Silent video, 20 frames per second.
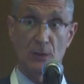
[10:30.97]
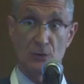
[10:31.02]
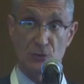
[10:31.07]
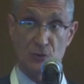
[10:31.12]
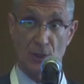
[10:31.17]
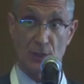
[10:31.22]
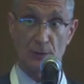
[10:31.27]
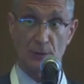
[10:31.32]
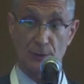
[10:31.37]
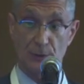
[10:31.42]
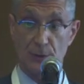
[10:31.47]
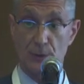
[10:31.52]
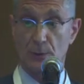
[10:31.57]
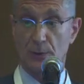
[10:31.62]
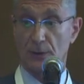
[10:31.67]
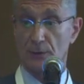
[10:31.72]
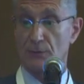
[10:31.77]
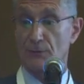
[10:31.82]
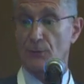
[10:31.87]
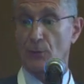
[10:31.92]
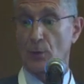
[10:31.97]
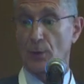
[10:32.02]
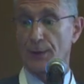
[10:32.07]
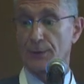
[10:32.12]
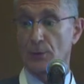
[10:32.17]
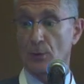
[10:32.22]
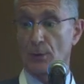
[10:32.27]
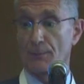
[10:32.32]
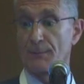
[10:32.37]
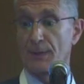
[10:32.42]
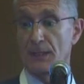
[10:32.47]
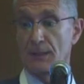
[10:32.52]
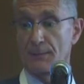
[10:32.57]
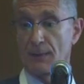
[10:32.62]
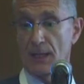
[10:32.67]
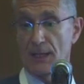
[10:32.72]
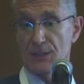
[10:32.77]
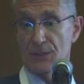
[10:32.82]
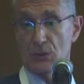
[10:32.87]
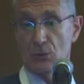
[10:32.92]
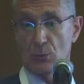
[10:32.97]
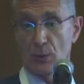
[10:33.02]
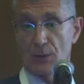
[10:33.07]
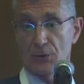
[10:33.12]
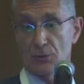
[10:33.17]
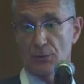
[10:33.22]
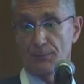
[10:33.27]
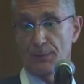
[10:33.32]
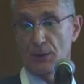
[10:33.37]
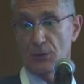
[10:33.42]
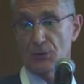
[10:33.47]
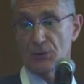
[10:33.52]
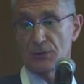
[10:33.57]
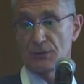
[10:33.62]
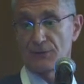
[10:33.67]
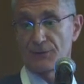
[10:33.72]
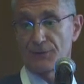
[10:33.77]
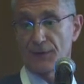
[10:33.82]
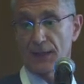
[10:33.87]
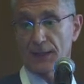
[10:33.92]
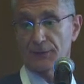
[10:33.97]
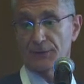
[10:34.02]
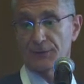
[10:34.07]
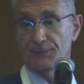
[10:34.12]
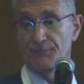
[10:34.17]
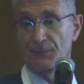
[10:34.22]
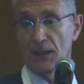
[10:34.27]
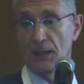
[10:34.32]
generally you can avoid or minimize the rect repulsion effect.